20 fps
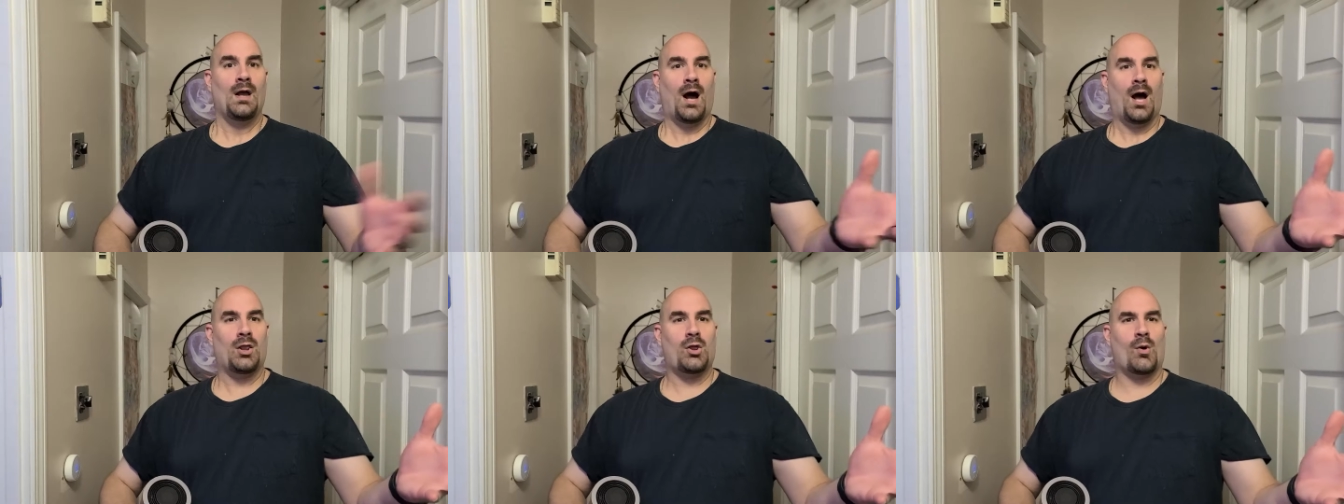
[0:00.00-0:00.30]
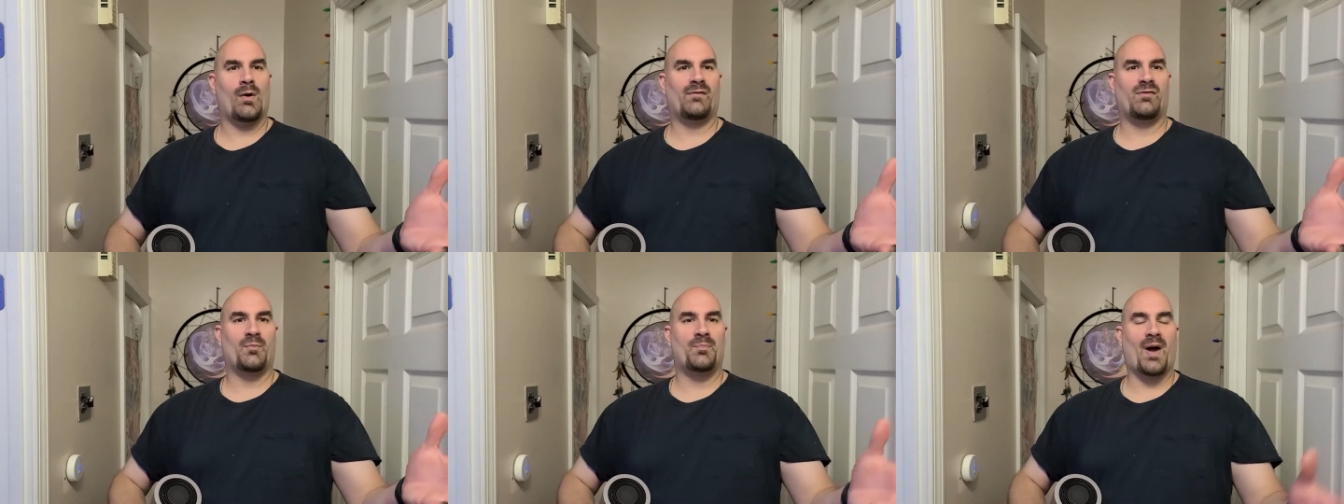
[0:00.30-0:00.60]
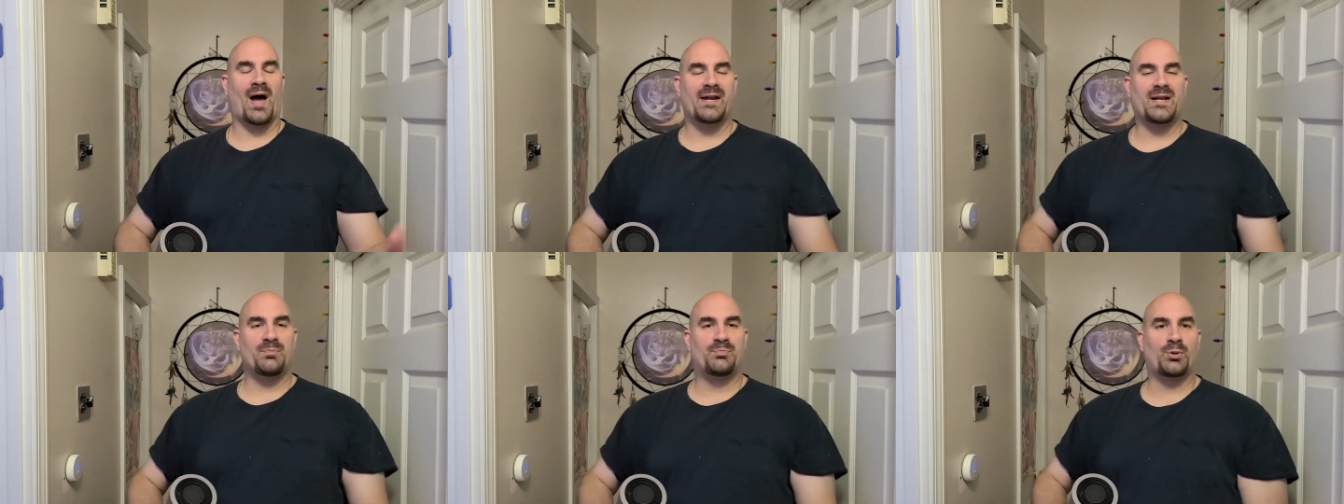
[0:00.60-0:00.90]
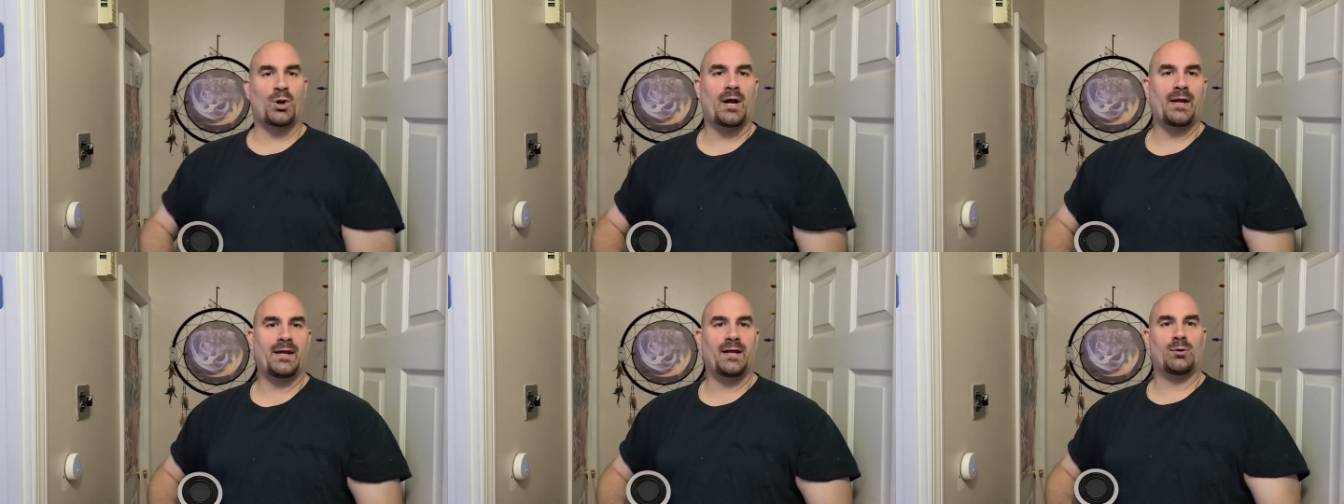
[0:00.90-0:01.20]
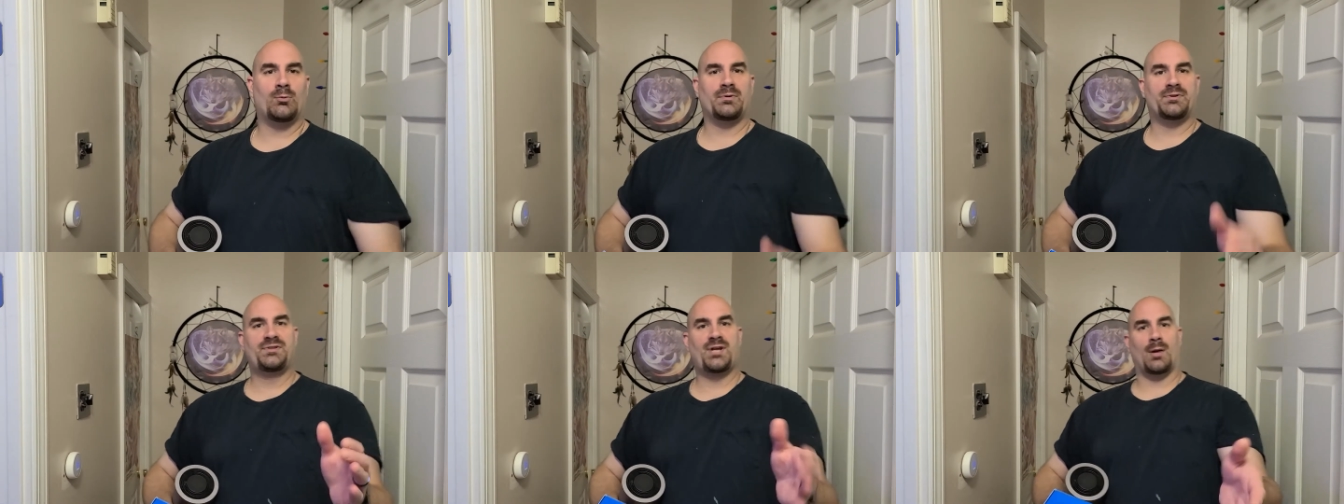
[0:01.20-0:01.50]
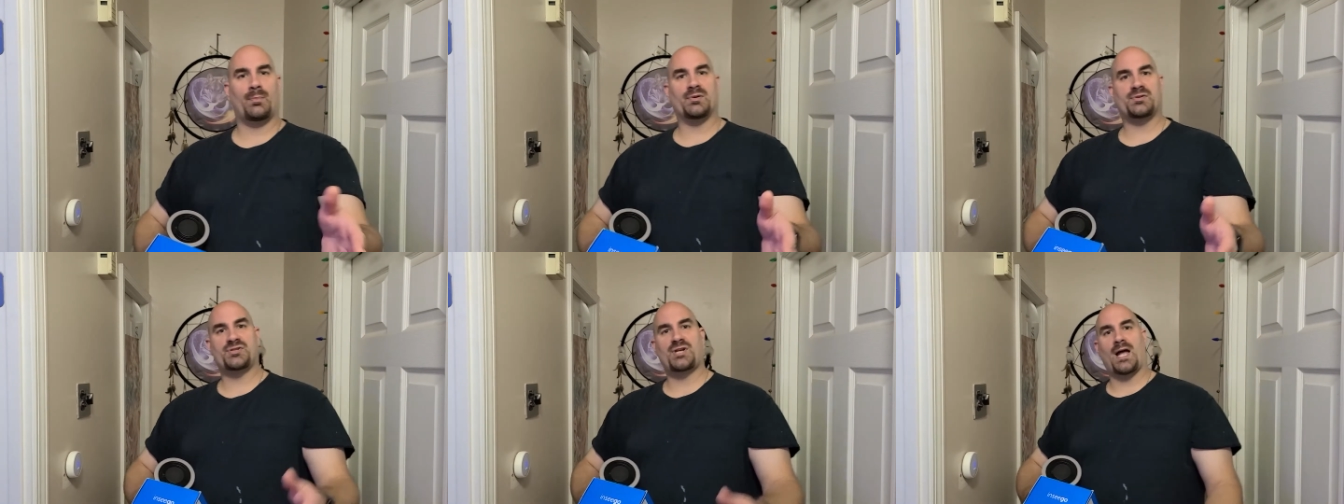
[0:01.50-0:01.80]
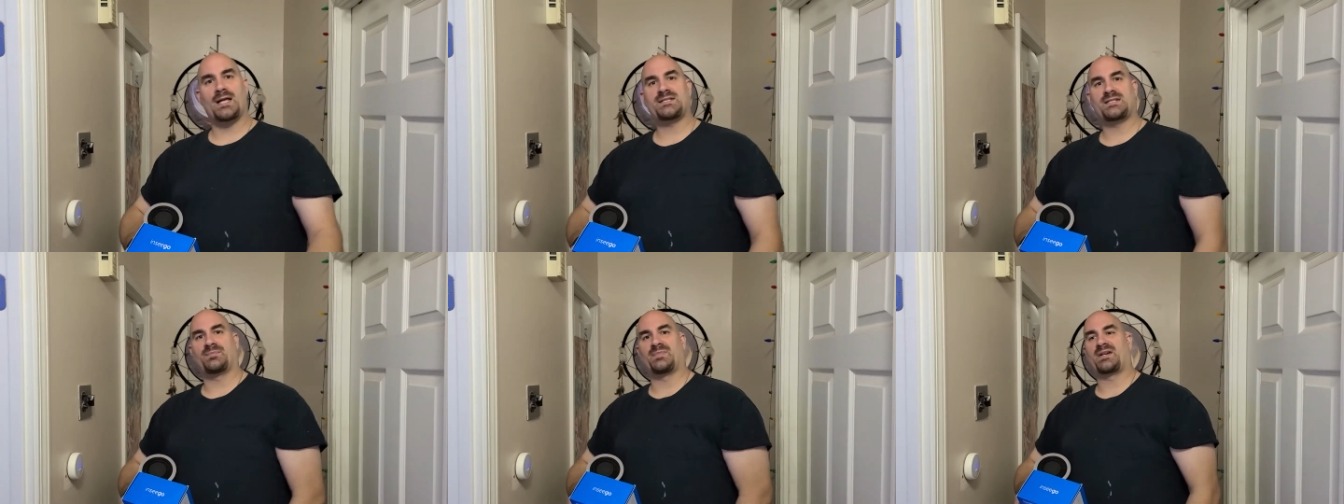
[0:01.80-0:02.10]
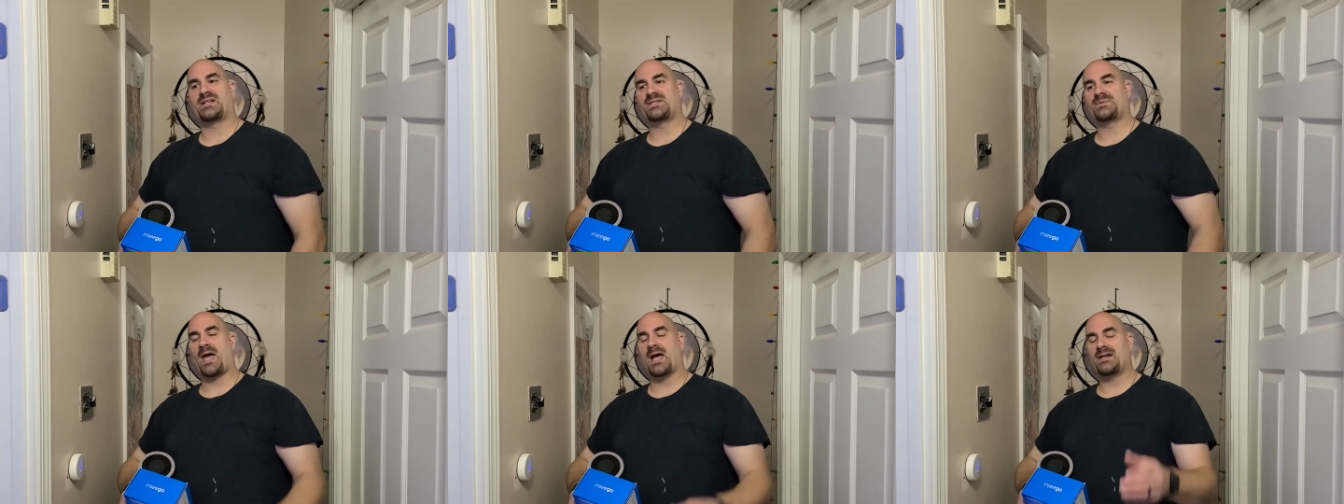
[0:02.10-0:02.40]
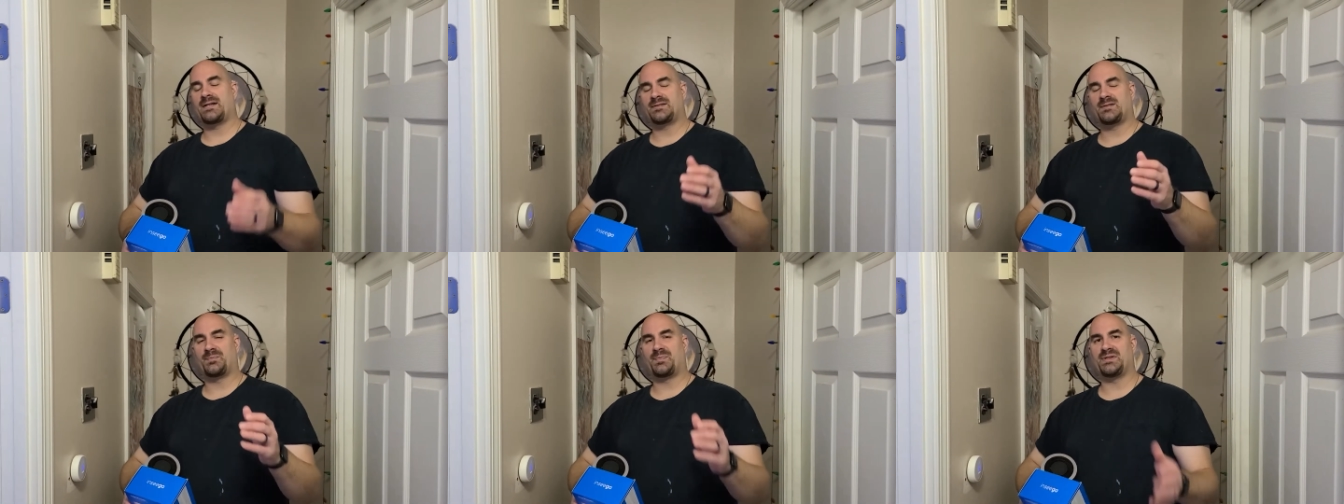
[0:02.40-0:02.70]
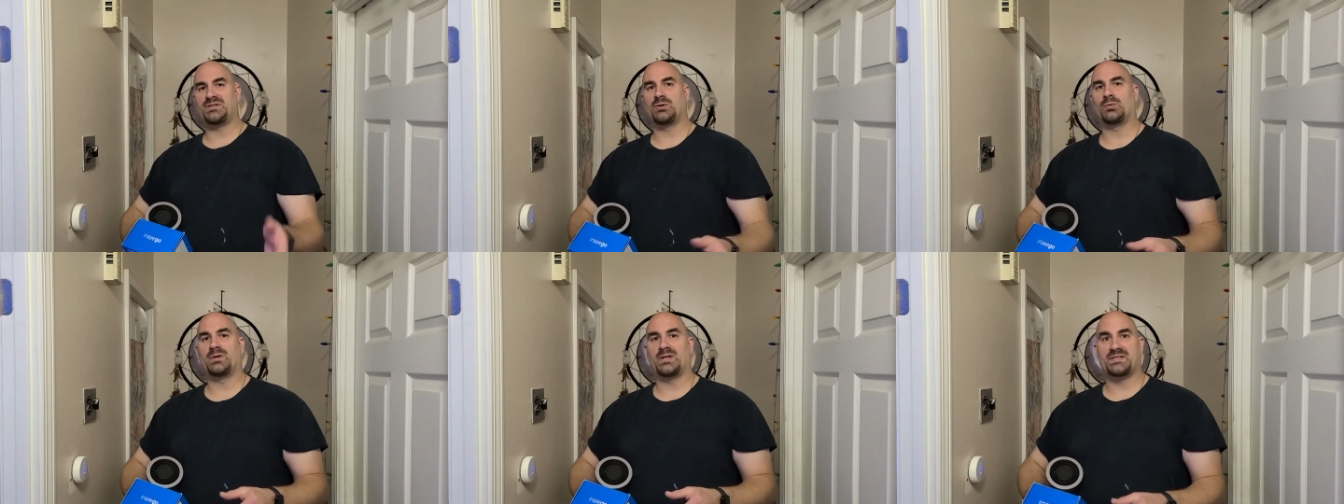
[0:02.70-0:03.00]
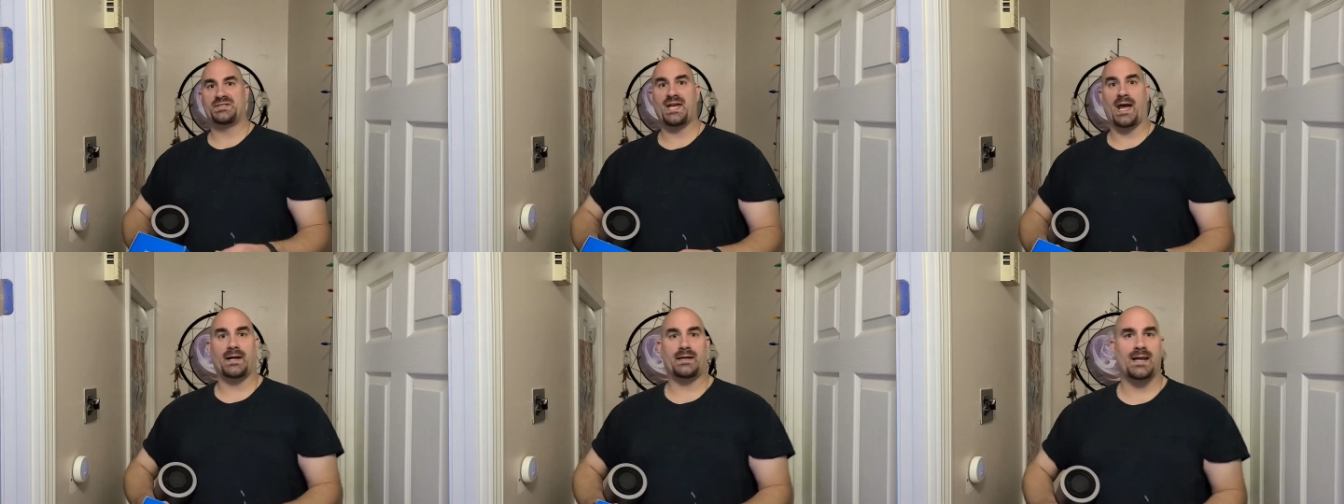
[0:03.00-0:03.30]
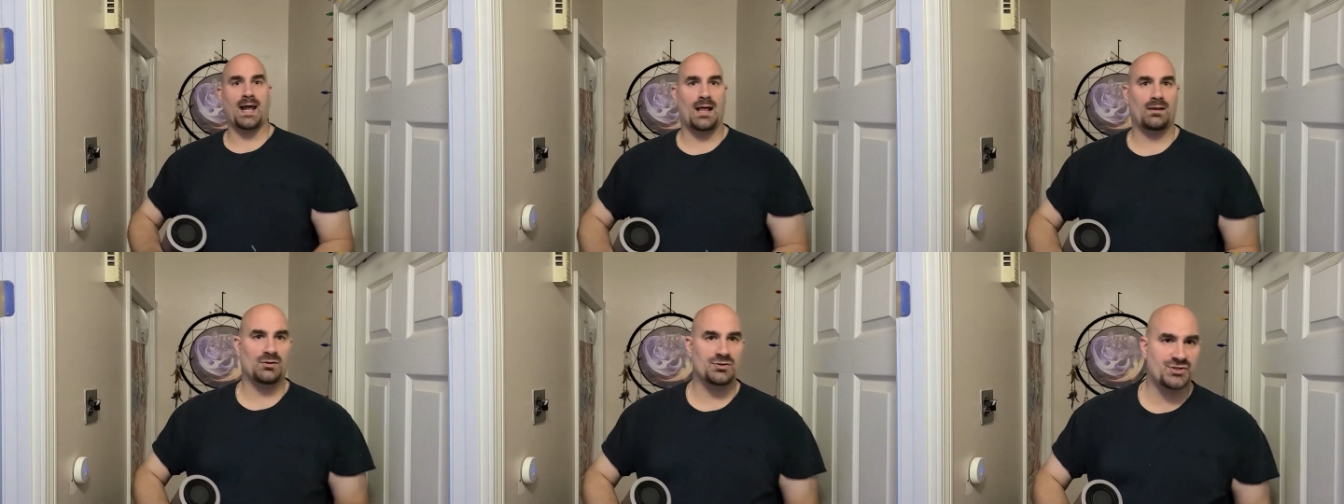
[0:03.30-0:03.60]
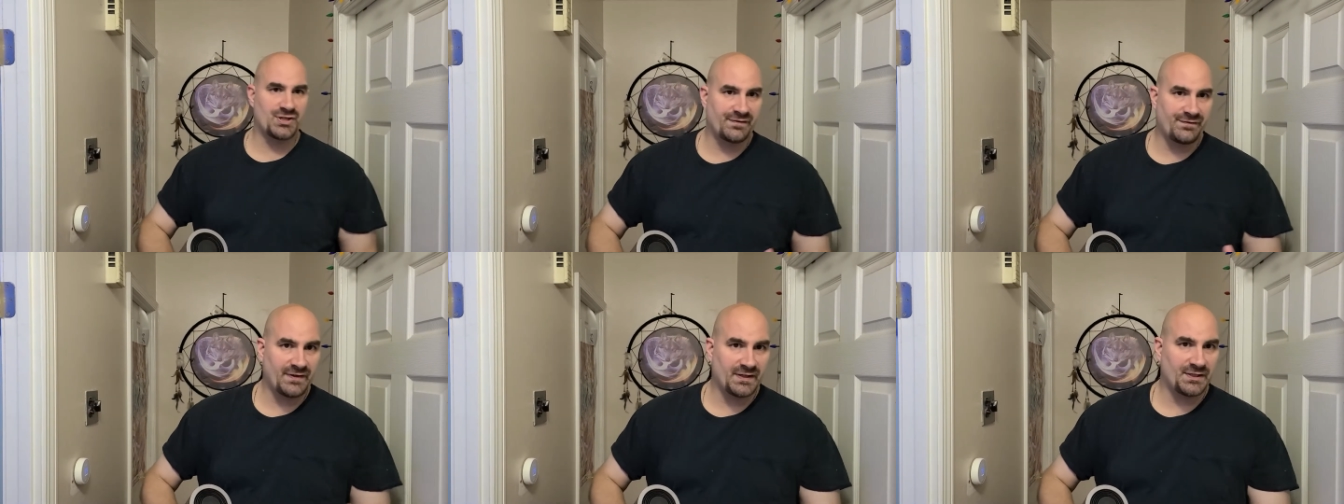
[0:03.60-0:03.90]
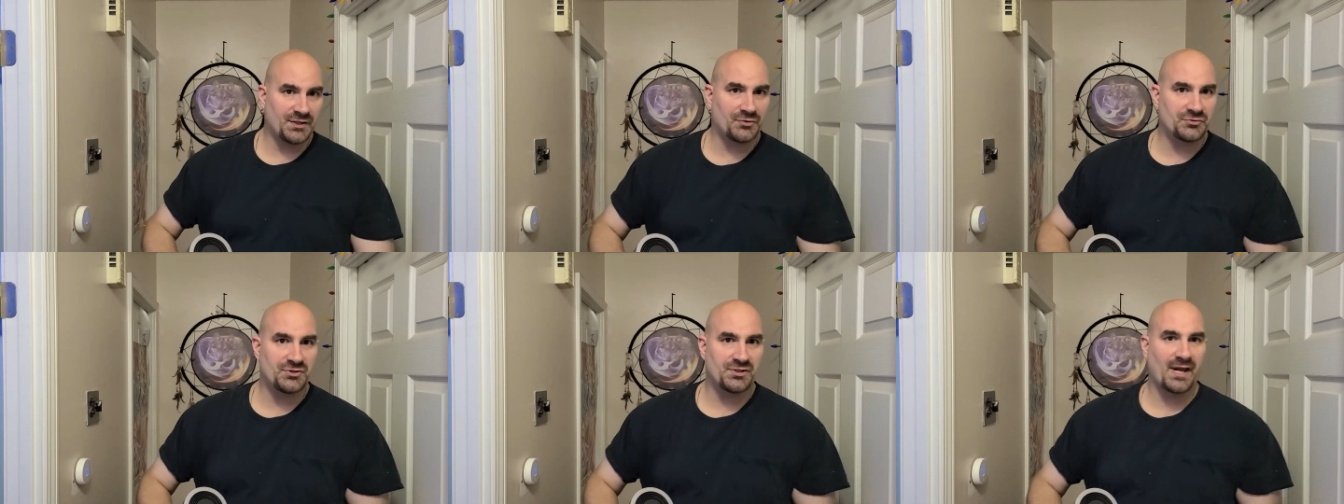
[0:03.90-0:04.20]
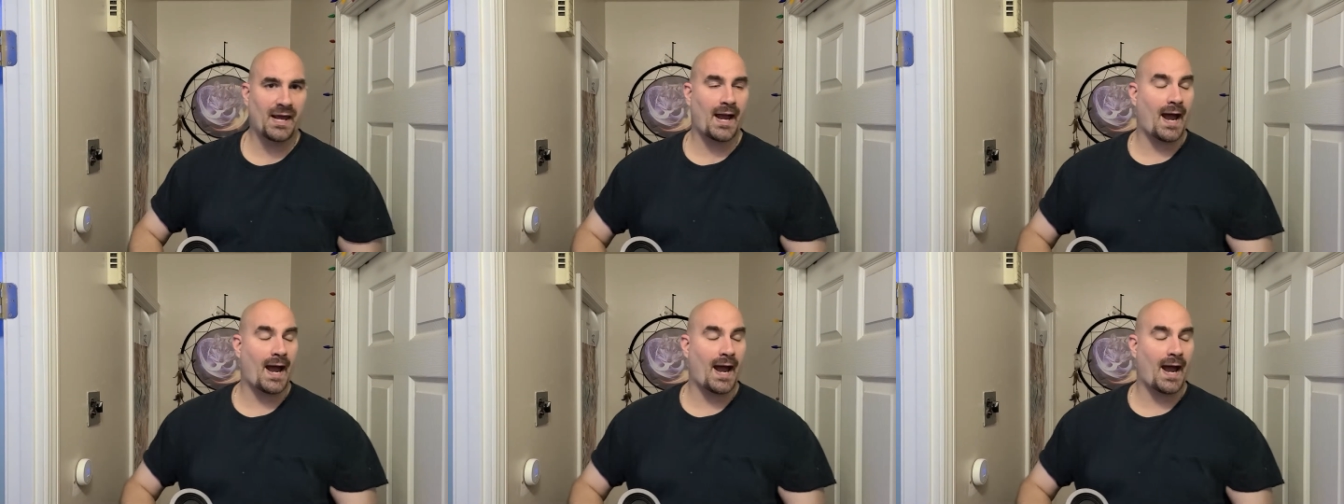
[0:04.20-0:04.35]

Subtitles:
Hello everybody, Brett here with Double Shots. I'm excited to be doing a technology video today.